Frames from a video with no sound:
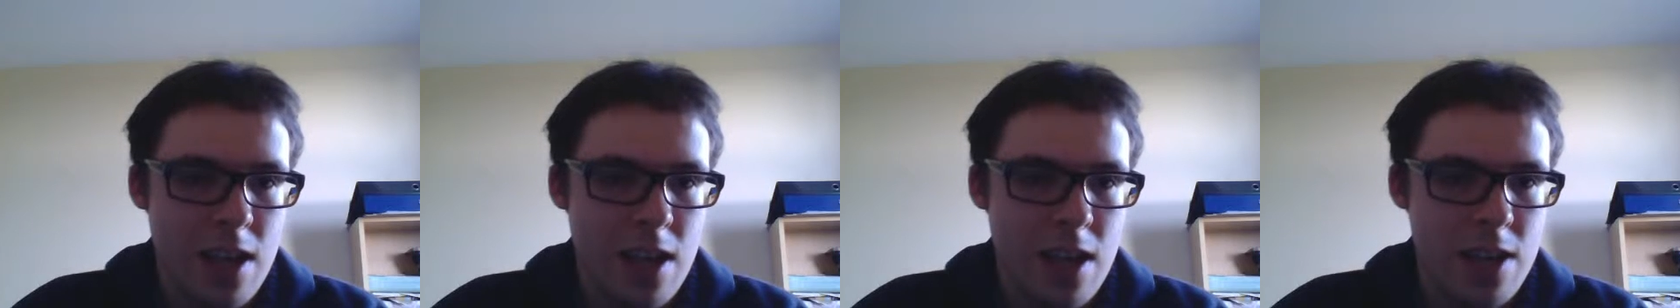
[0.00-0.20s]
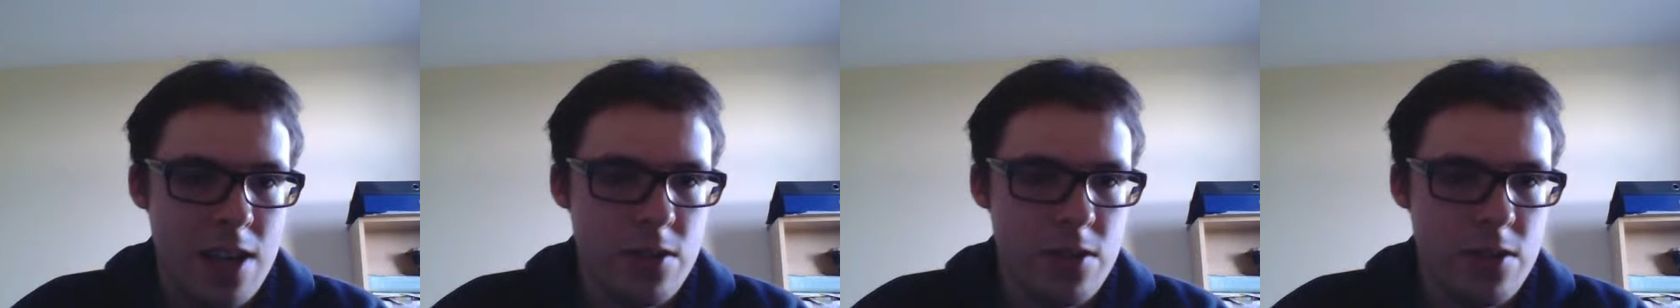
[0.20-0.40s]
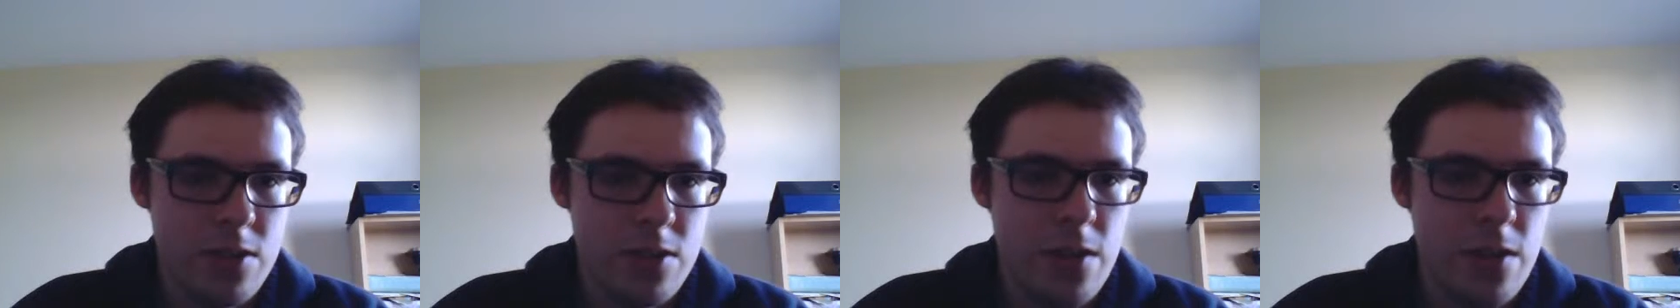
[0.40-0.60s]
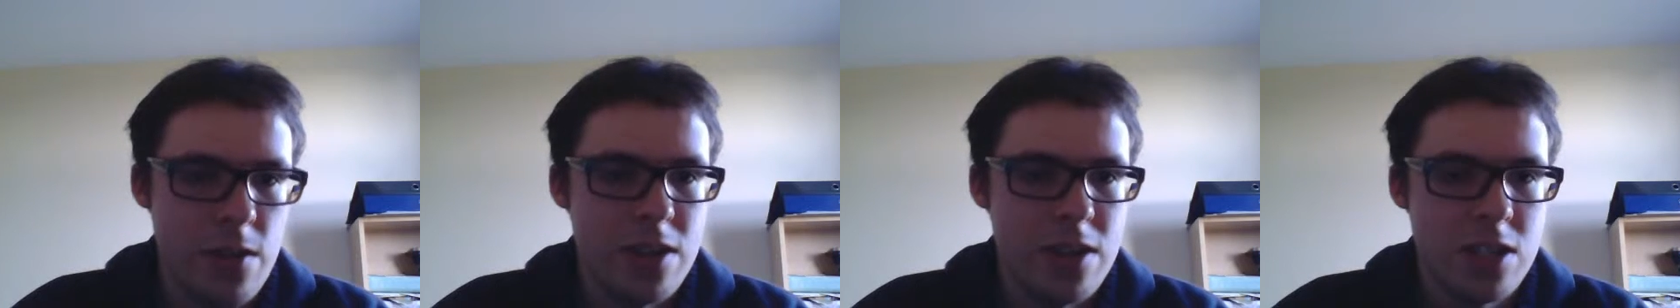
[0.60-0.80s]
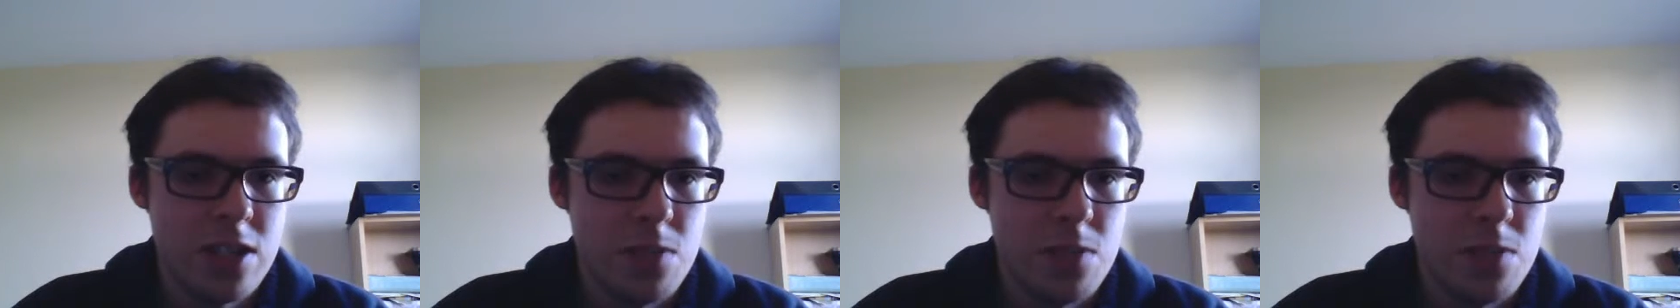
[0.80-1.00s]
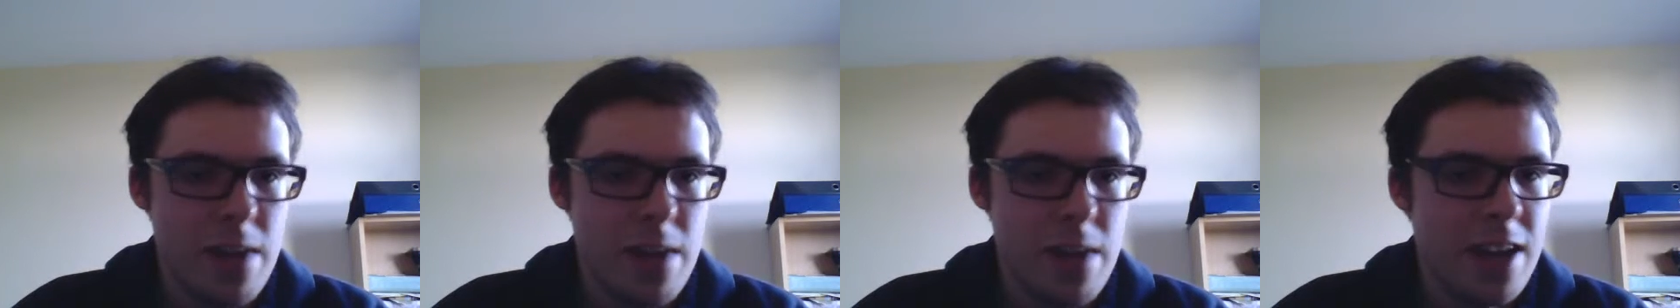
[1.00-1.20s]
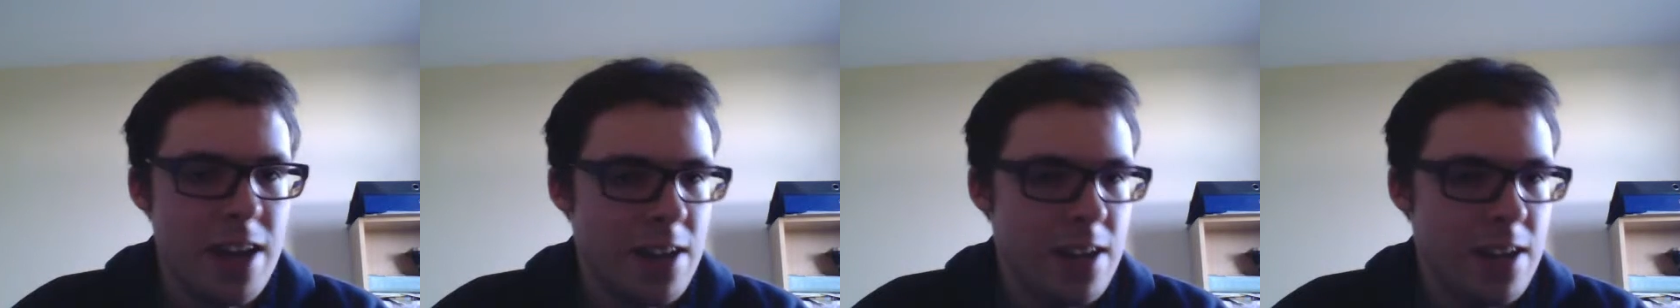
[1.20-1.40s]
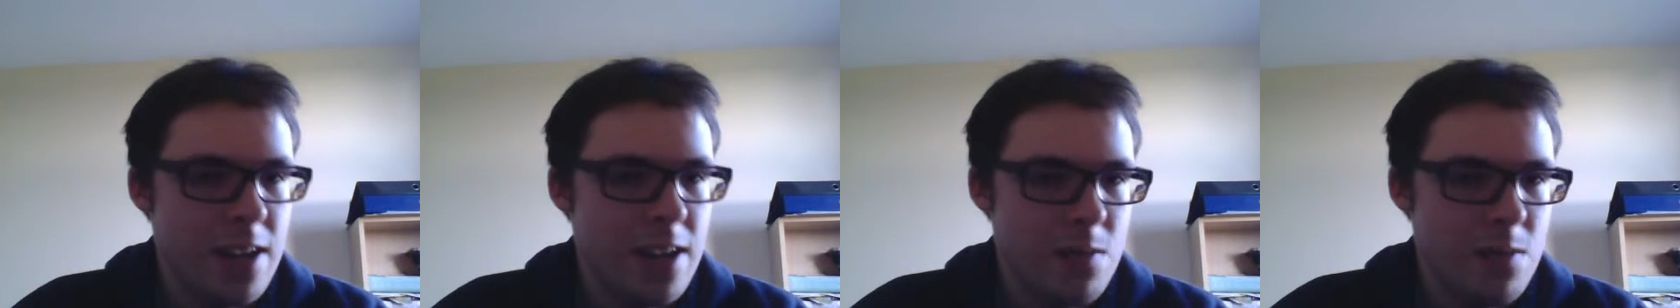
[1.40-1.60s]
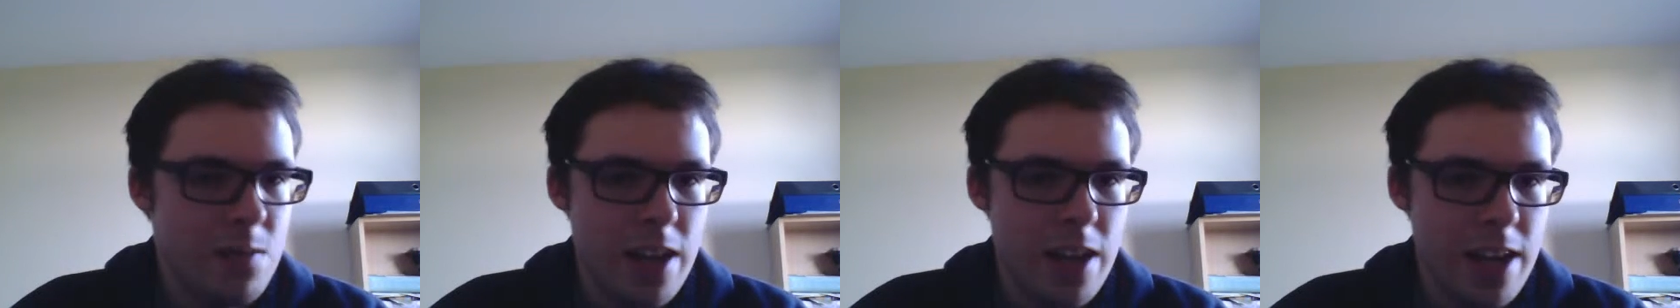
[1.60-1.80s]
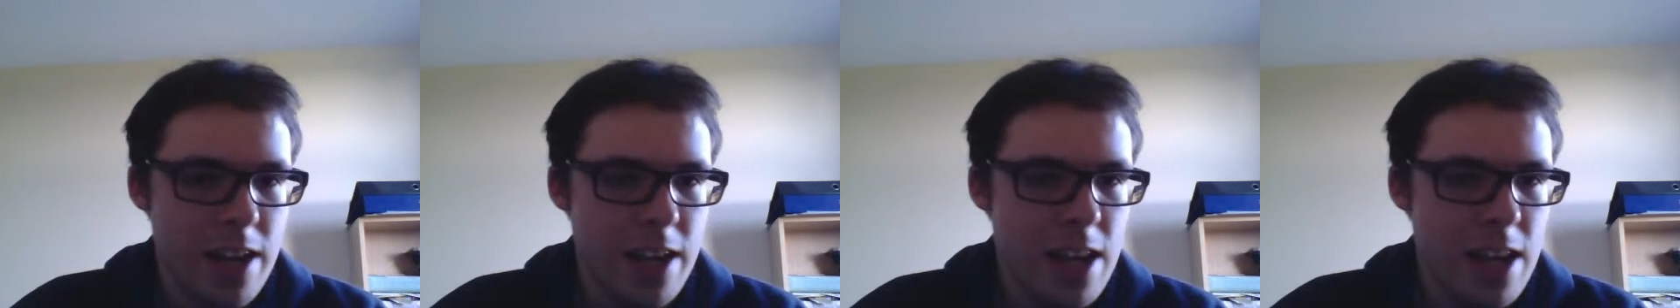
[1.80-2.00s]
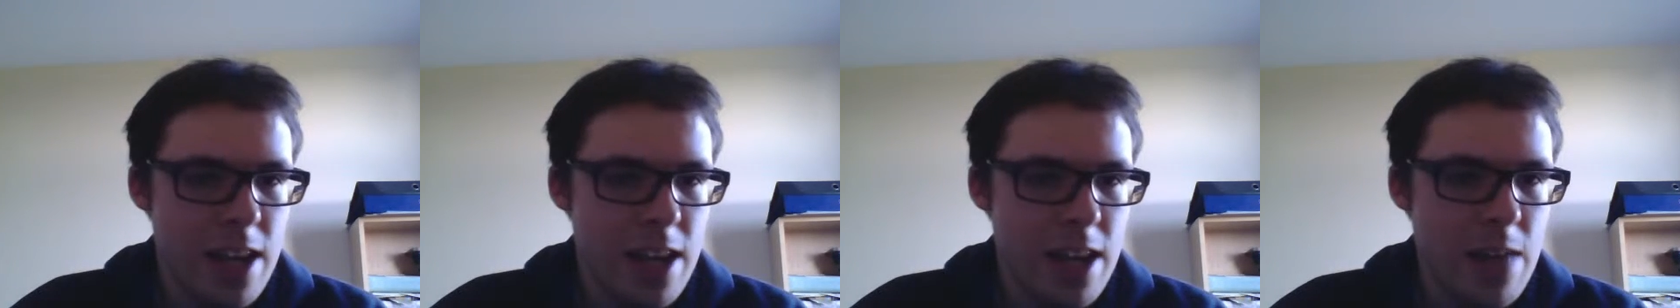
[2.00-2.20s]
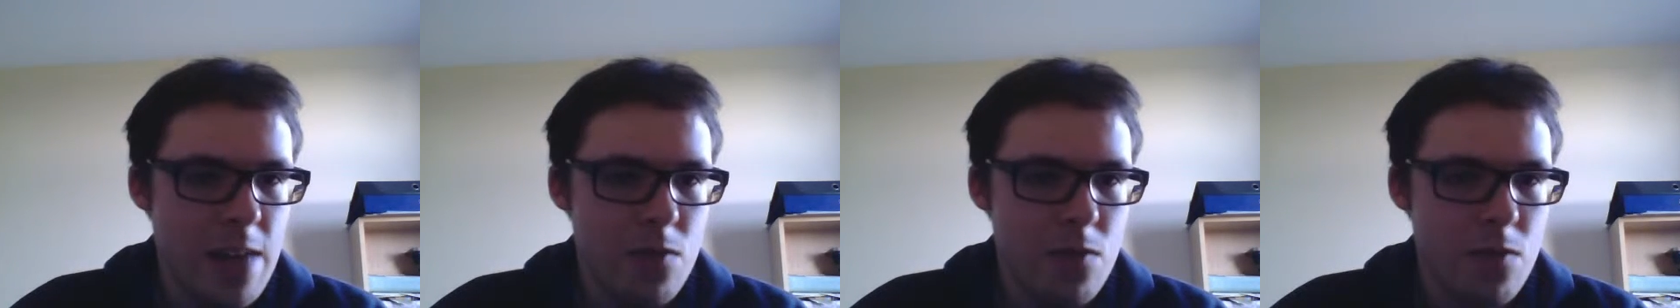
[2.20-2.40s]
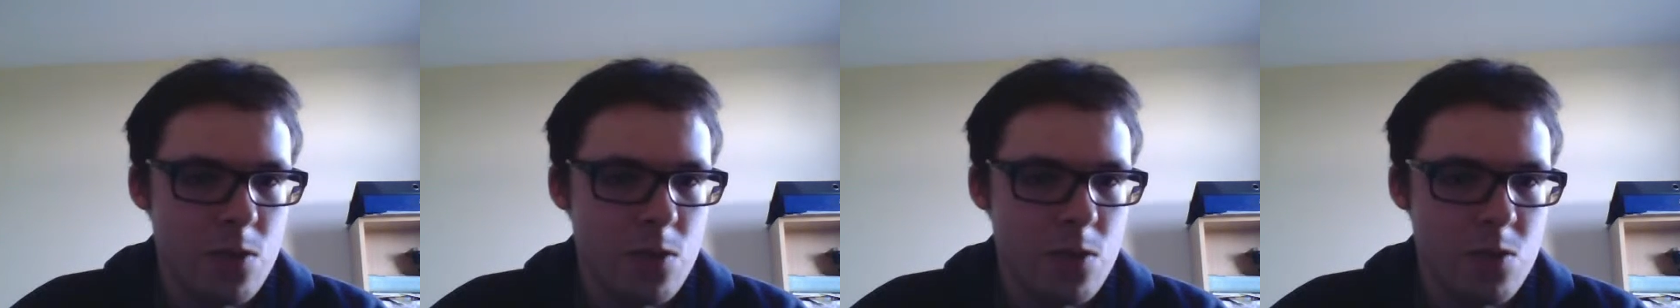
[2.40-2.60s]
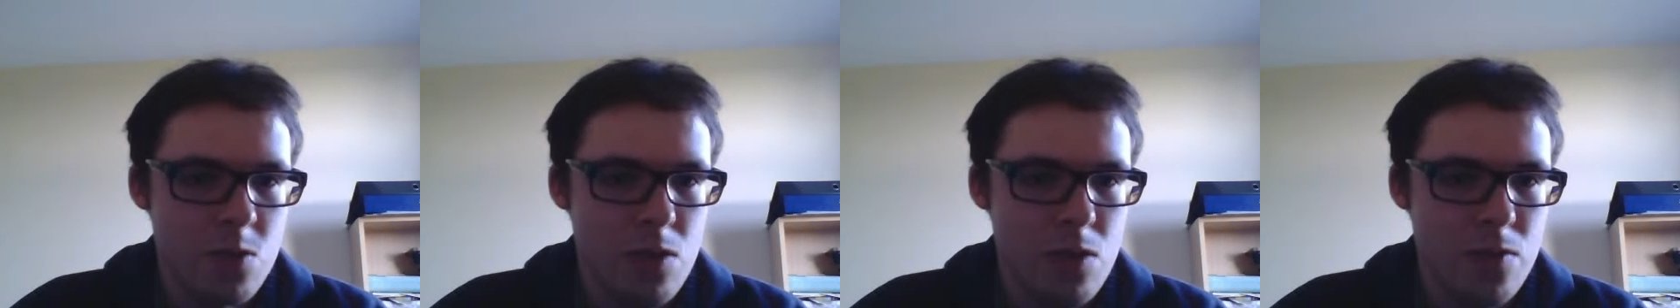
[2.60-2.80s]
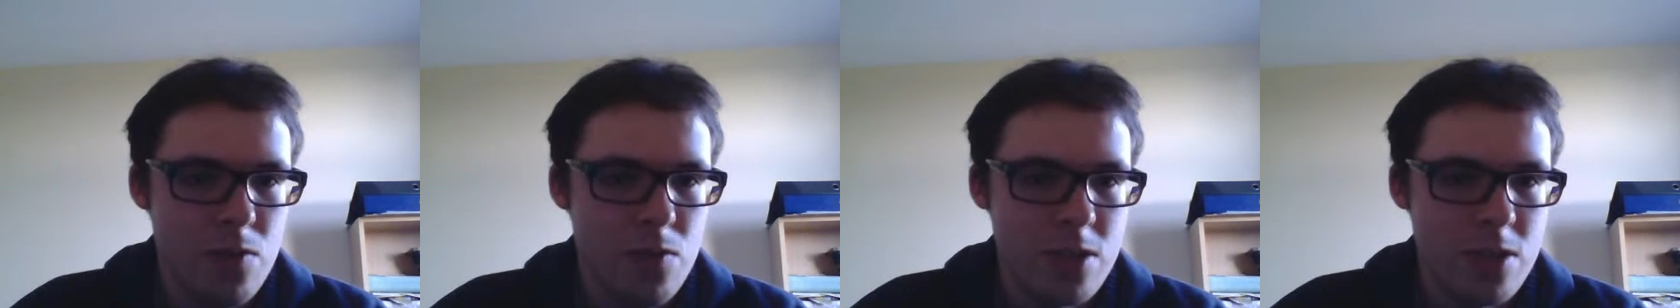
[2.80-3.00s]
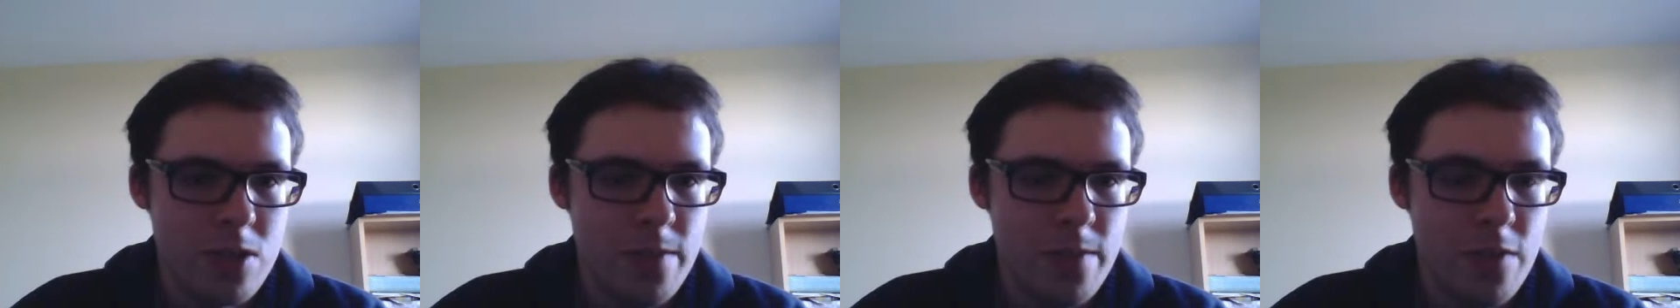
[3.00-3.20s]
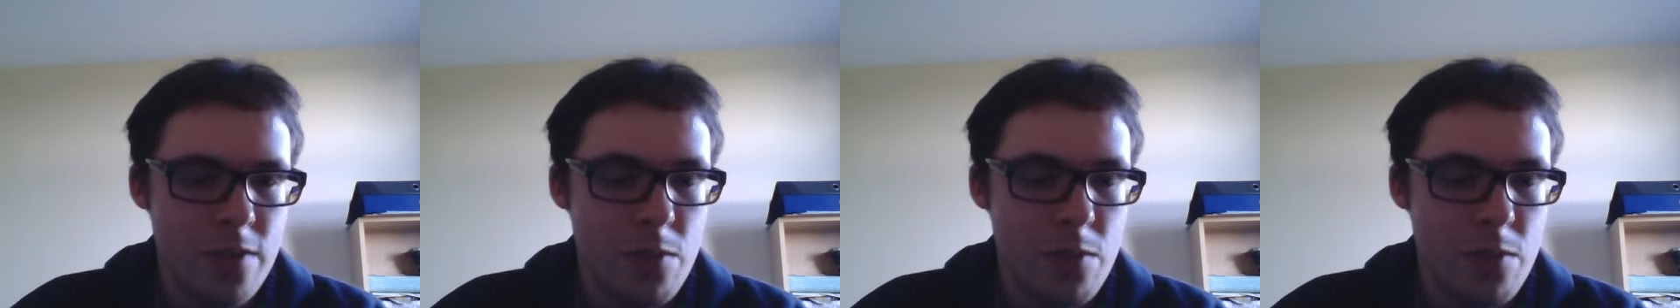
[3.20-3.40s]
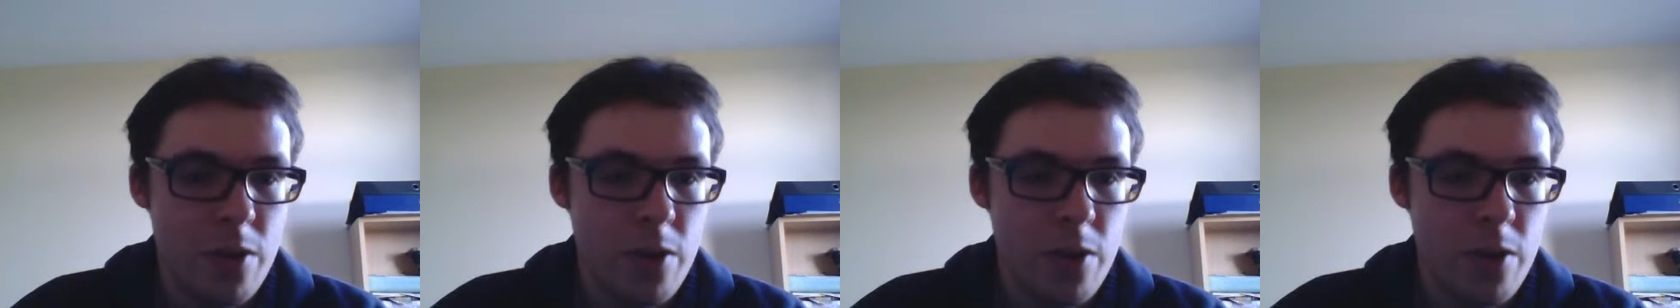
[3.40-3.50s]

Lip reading: And although he finished Spain, he was like 11th or 12th or something.